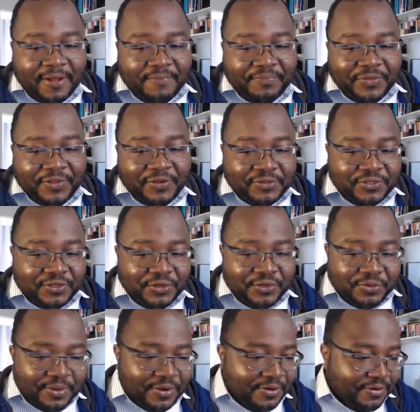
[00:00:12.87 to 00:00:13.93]

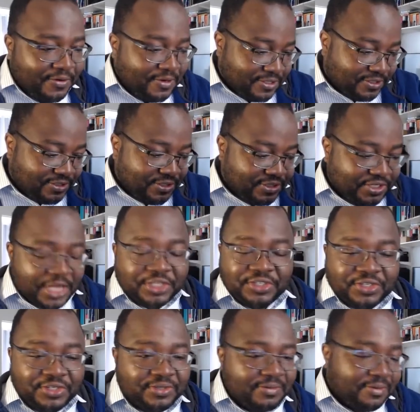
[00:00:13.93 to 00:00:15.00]
YouTube
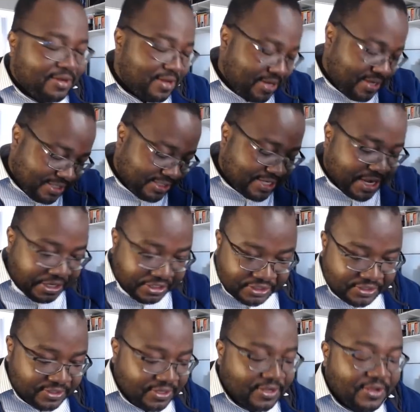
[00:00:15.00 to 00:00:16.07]
suggestion
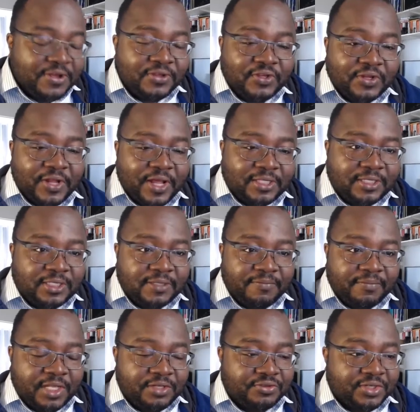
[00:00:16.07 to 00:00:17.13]
section, so that's
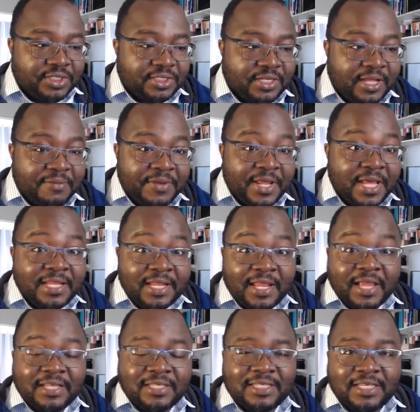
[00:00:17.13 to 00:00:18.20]
interesting. I mean, I did
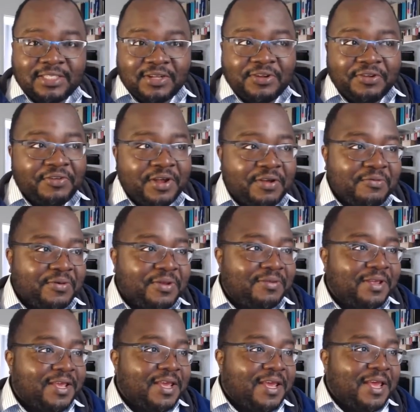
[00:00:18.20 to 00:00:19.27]
like Six Underground with
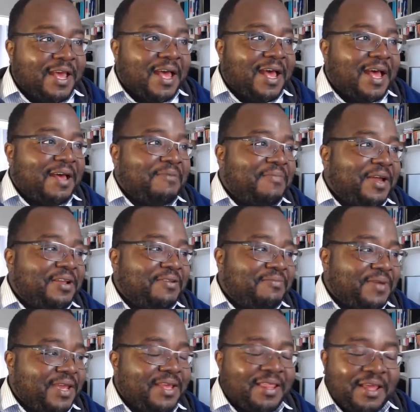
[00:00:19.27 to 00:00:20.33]
Michael
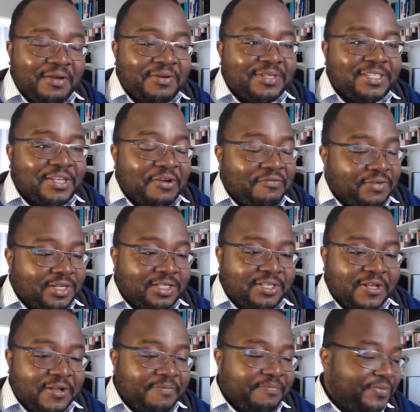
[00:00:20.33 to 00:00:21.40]
Bay. That was over the top,